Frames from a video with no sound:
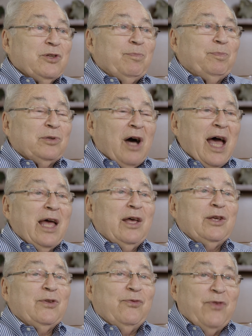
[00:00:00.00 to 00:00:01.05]

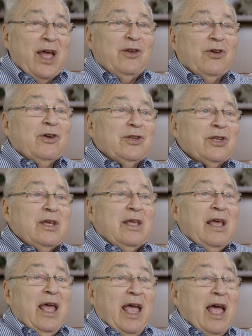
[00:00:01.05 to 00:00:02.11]
suppliers, vendors,
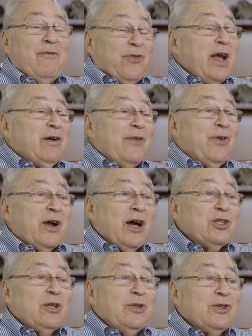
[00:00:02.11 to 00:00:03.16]
and frankly for
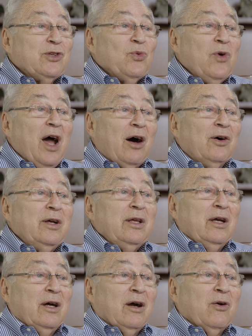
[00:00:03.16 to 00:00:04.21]
customers as well
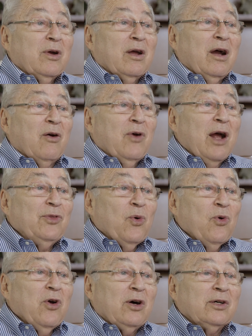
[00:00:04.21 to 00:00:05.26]
around the
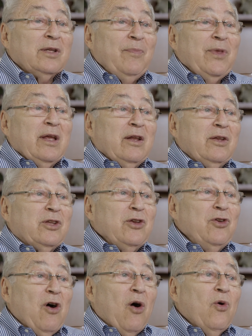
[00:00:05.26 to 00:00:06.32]
world, to
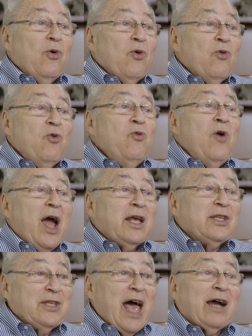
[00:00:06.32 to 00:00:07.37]
know who
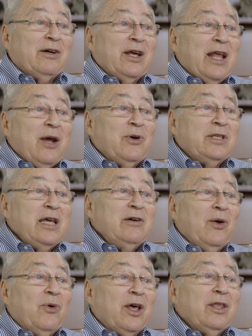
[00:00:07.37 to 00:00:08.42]
exactly they were
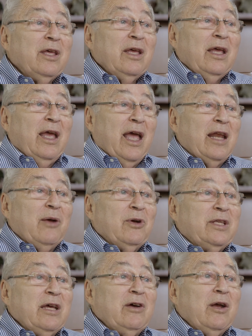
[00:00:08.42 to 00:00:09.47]
dealing with, and they
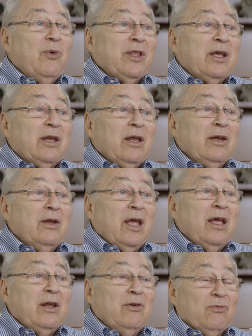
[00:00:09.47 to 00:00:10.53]
were dealing with it
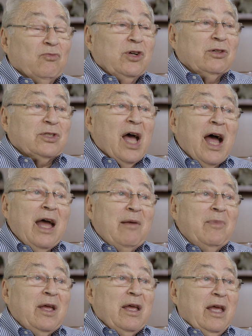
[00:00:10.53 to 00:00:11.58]
in real
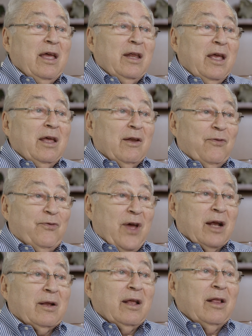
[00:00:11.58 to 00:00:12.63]
time, in
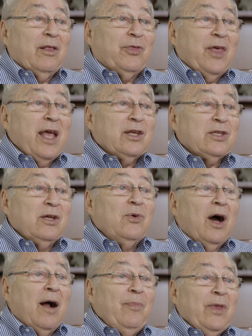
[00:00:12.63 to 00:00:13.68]
effect, thanks
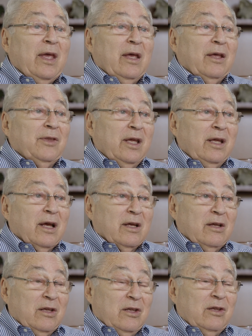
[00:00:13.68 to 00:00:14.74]
to the